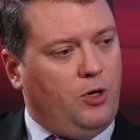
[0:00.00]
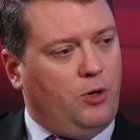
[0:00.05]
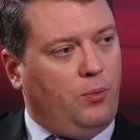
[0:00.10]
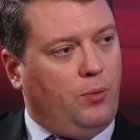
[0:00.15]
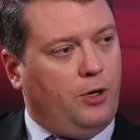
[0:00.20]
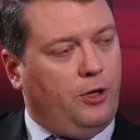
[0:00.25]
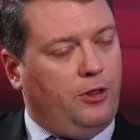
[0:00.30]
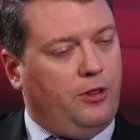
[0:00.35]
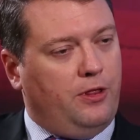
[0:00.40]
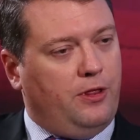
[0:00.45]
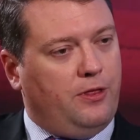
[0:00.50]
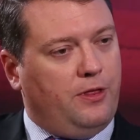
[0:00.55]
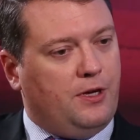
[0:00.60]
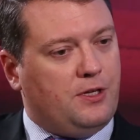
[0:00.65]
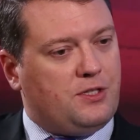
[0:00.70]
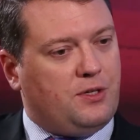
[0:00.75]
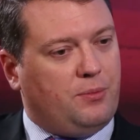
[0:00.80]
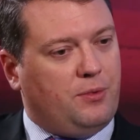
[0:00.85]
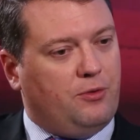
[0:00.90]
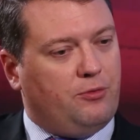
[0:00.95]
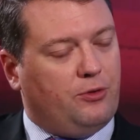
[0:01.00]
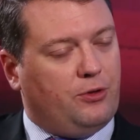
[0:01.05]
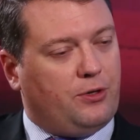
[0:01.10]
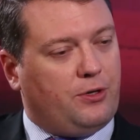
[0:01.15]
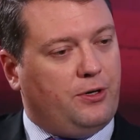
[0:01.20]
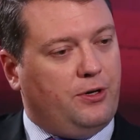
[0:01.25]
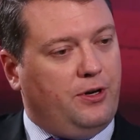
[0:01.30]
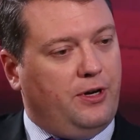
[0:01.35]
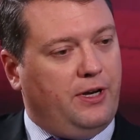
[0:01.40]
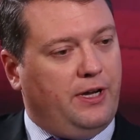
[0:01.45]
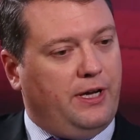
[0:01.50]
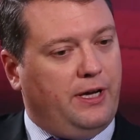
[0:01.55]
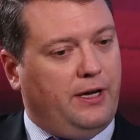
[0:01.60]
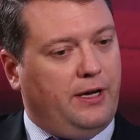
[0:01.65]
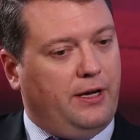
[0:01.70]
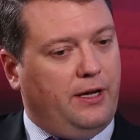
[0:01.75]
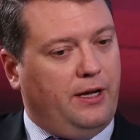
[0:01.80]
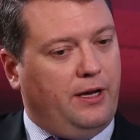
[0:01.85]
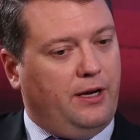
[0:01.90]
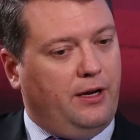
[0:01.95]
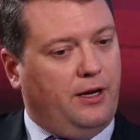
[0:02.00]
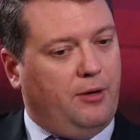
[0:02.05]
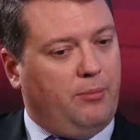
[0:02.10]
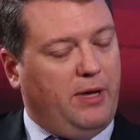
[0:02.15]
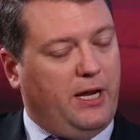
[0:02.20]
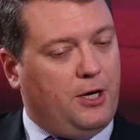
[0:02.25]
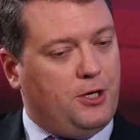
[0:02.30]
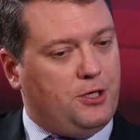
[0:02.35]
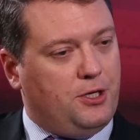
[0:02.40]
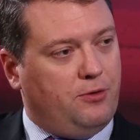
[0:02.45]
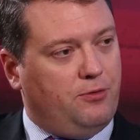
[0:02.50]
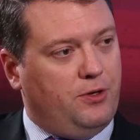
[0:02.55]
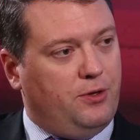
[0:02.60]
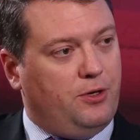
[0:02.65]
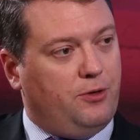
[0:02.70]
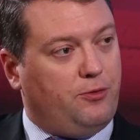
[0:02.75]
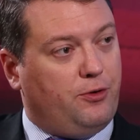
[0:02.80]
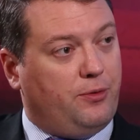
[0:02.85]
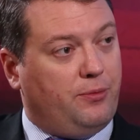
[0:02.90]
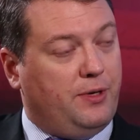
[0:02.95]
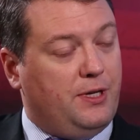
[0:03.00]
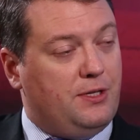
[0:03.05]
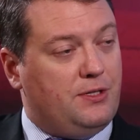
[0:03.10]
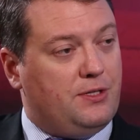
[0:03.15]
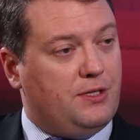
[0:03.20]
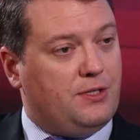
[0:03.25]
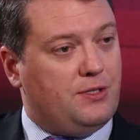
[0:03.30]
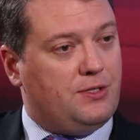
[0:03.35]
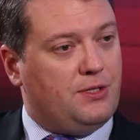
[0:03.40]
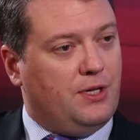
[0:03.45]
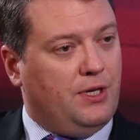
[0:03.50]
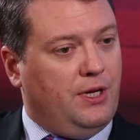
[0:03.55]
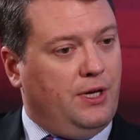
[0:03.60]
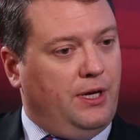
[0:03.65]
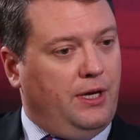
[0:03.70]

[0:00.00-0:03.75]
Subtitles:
You know, one of the things that we've learned in managing a few different REITs is